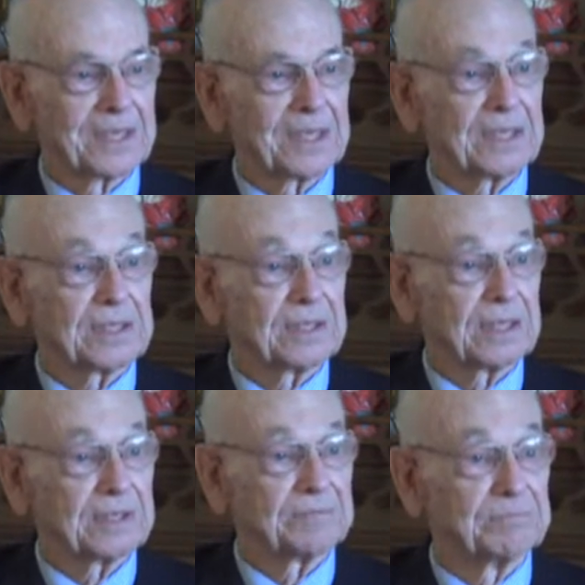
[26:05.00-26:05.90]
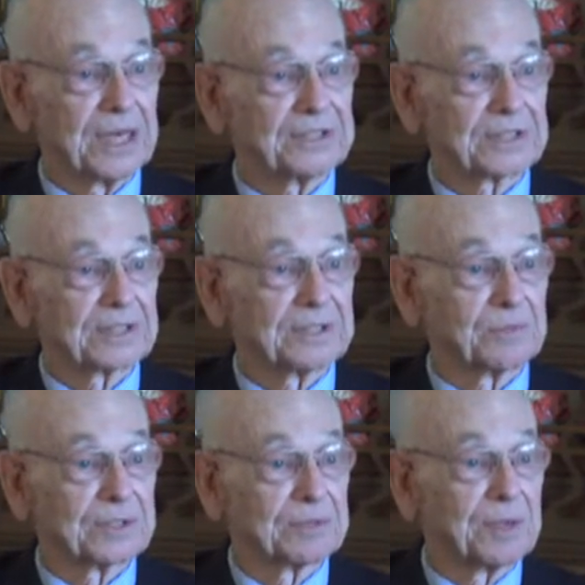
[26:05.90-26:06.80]
he basically
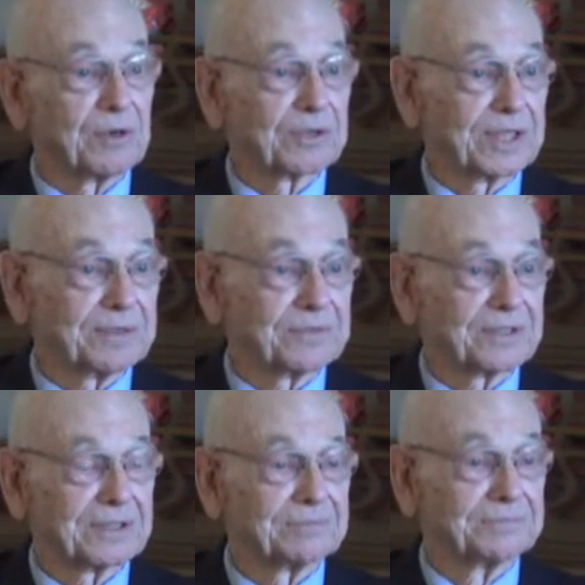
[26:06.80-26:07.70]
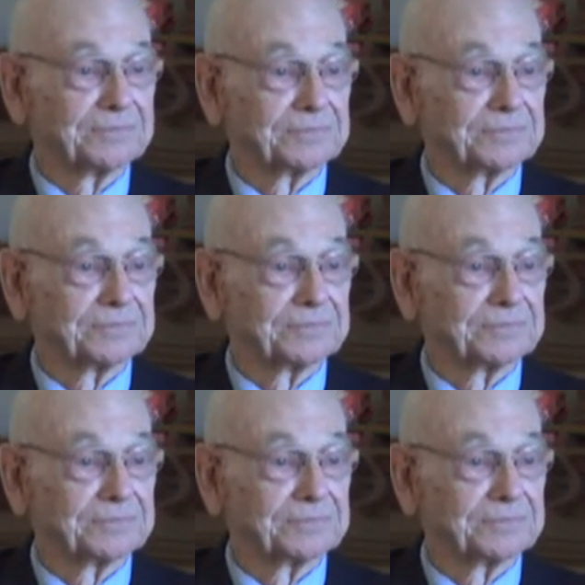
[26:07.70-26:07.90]
won the ball game for him.